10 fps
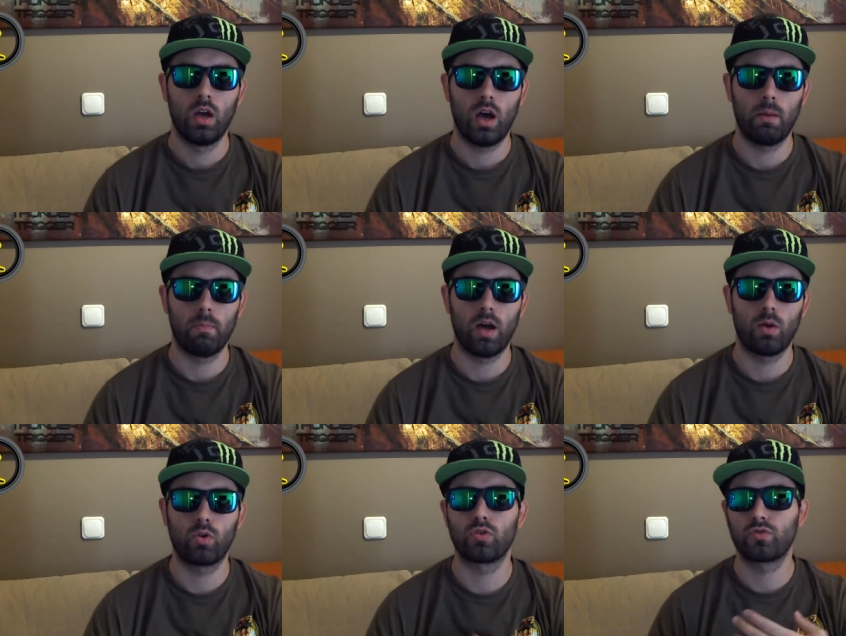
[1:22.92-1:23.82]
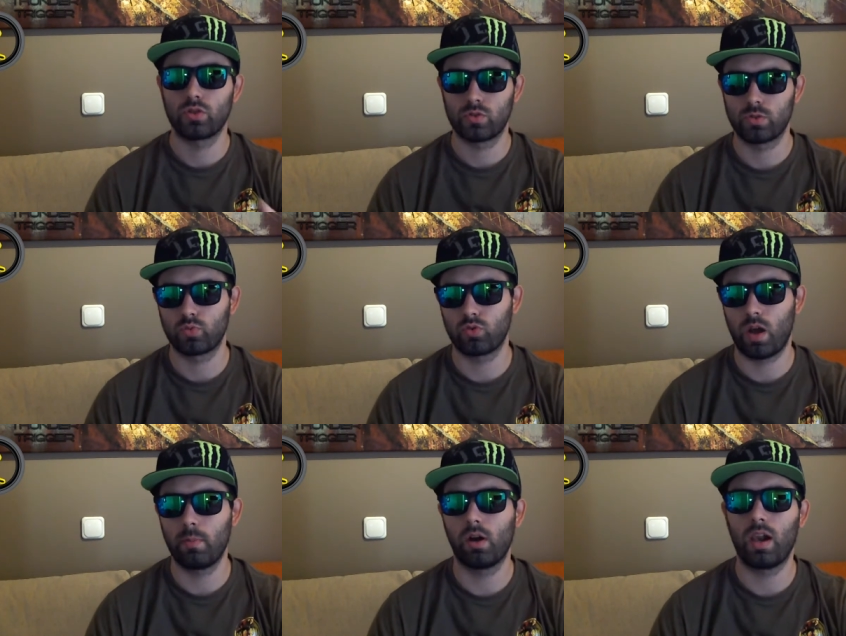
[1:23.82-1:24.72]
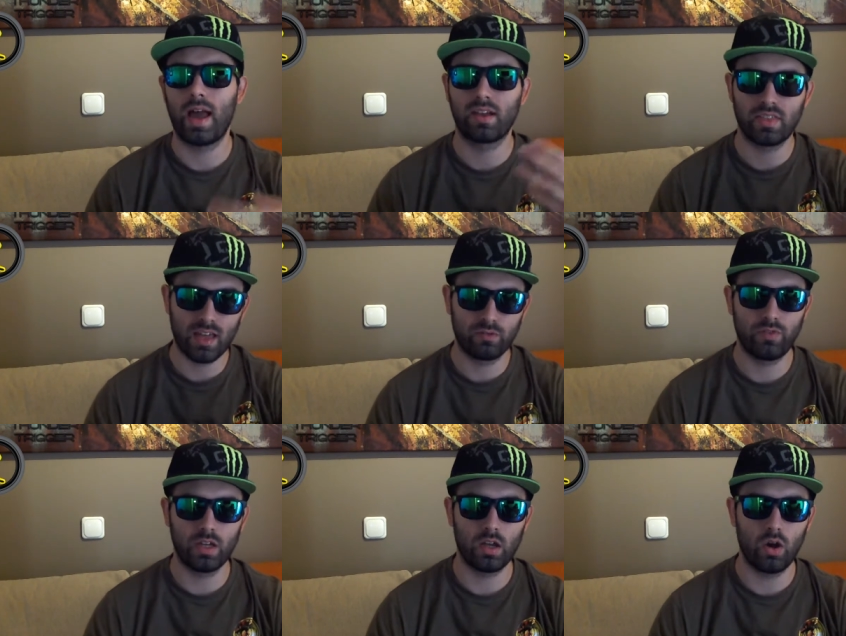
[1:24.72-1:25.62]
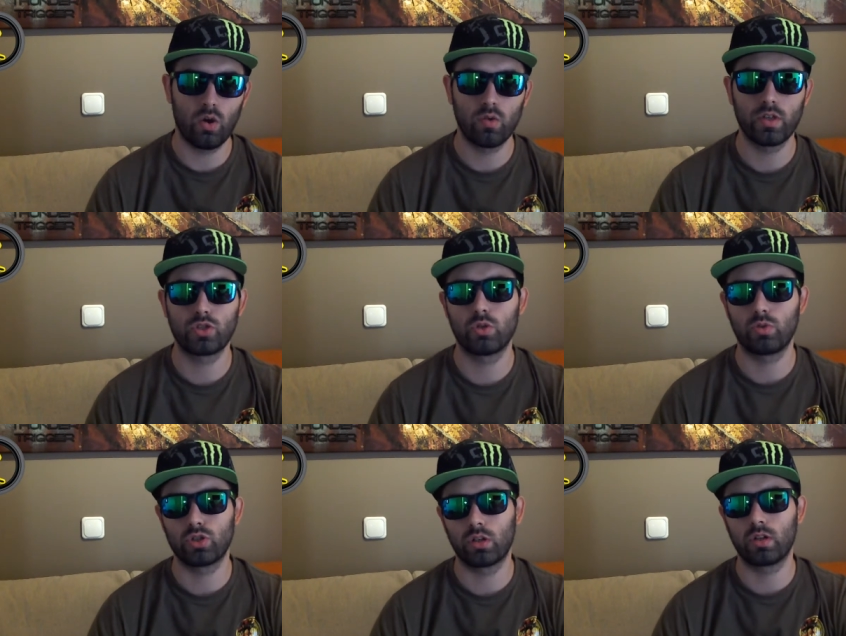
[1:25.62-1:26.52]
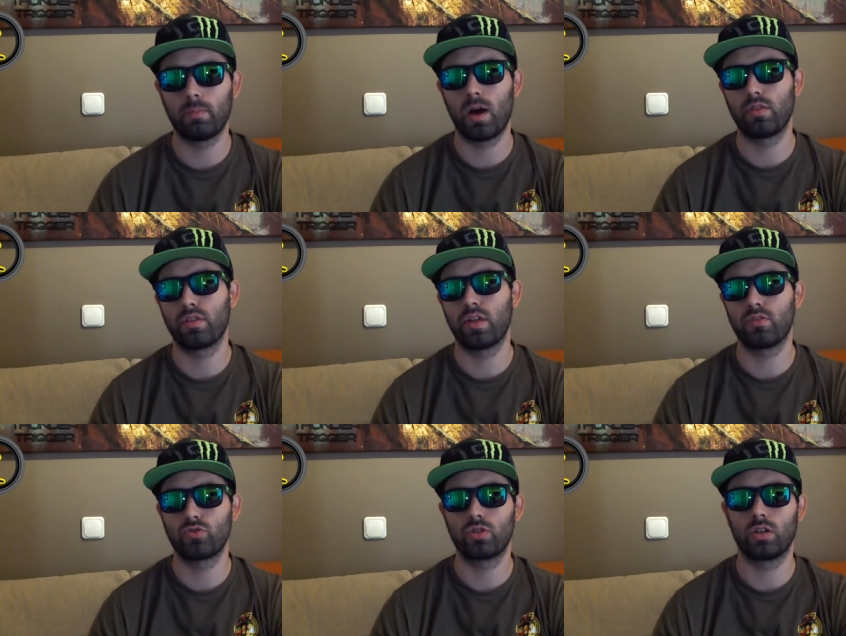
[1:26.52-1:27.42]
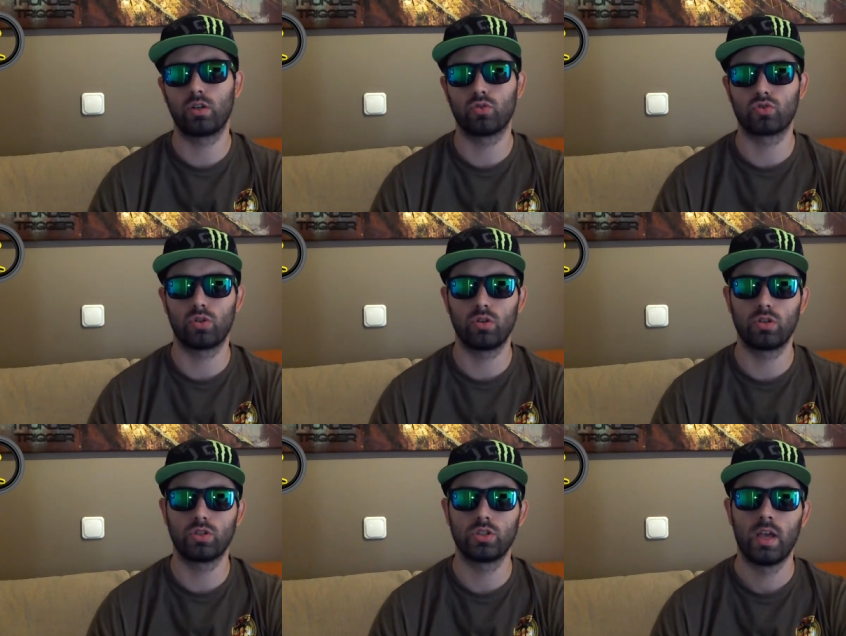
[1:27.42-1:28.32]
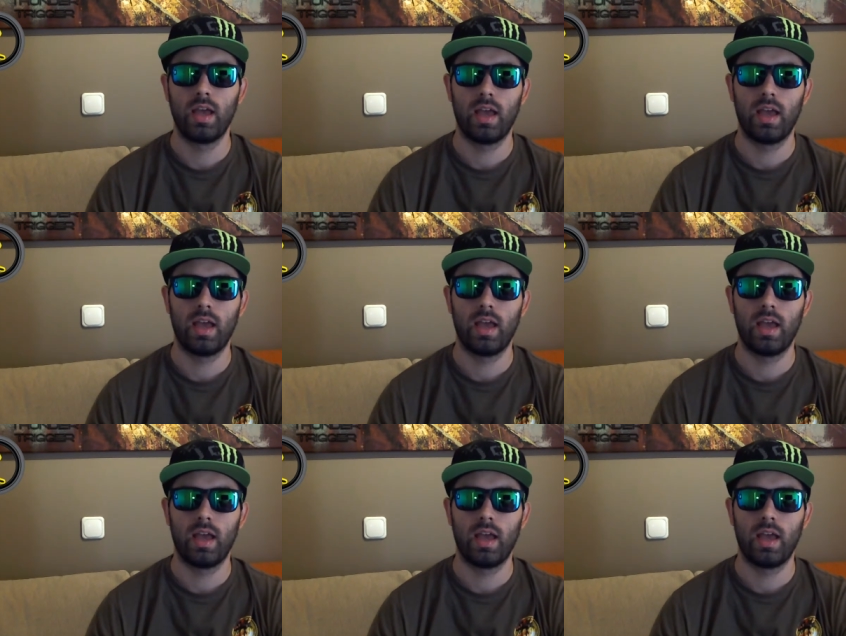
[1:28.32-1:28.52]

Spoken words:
I'm one of your subscribers, I like that video that you were talking about the Thunder Trigger controllers,